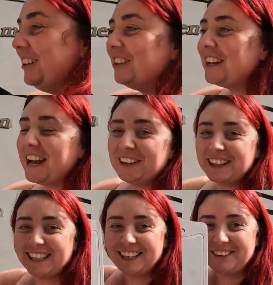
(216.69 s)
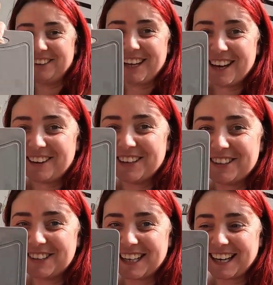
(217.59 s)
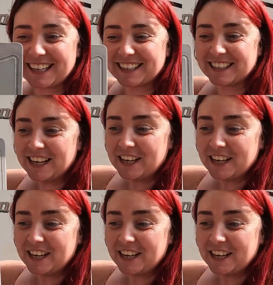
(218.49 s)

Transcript: Look how cute that is.